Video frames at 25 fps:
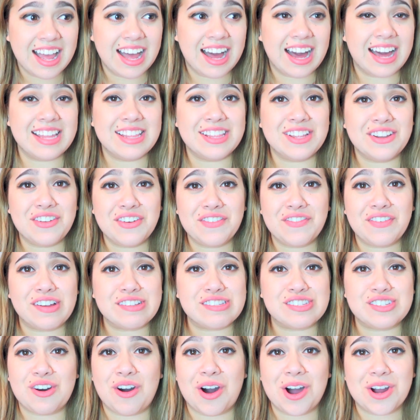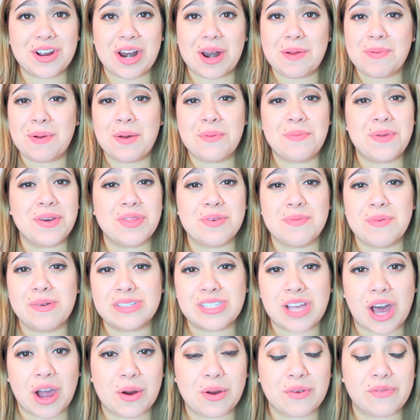I literally felt so awkward. I probably made the
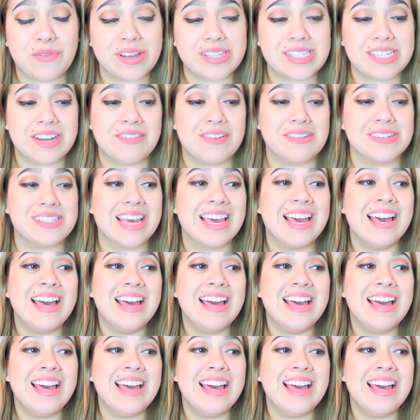most awkward face ever. I was